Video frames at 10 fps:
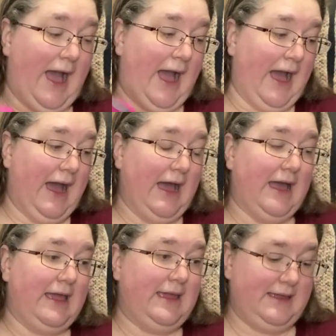
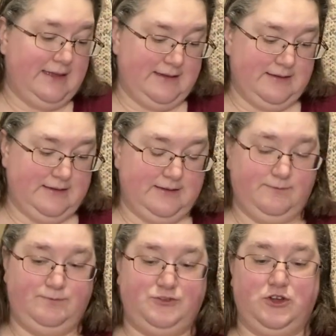I
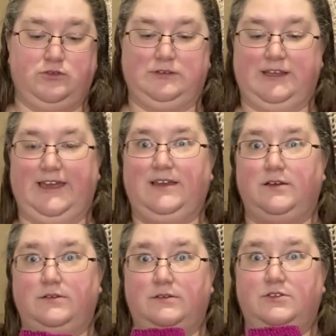don't like
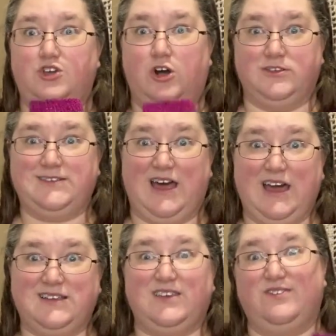tall
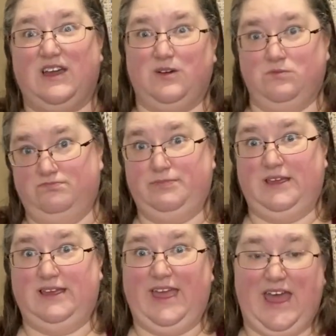socks. I've got
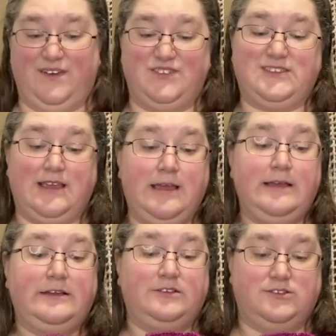big calves.
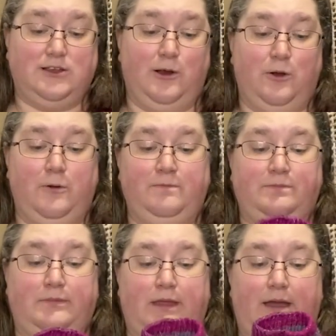So,
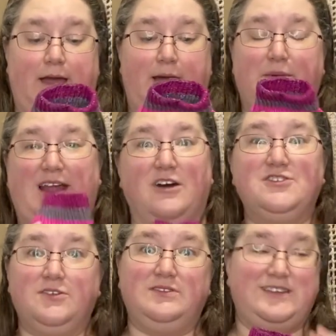but I
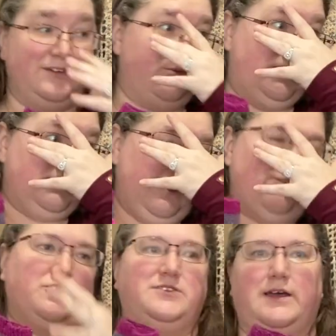also didn't want my
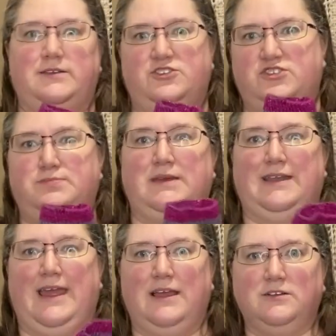first sock to just be an
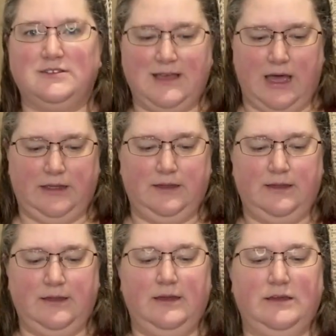ankle sock.
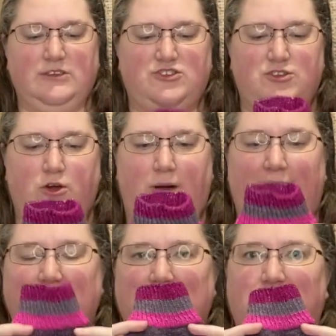So
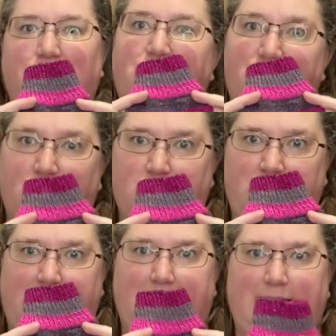I did
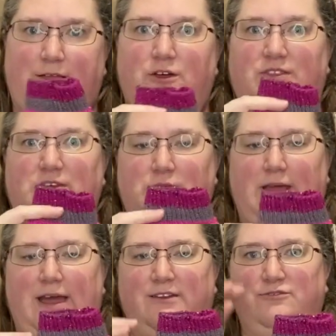30, and I thought that would
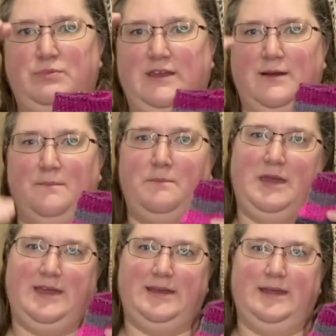kind of be a
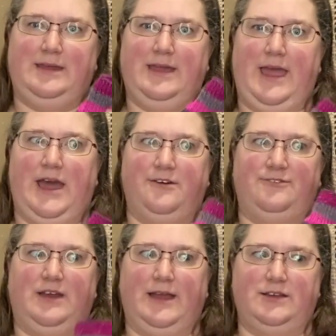
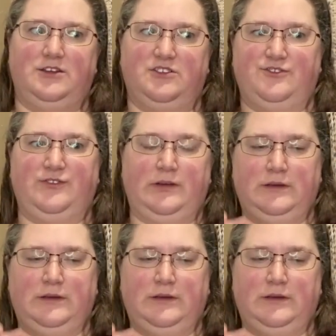mid-calf kind of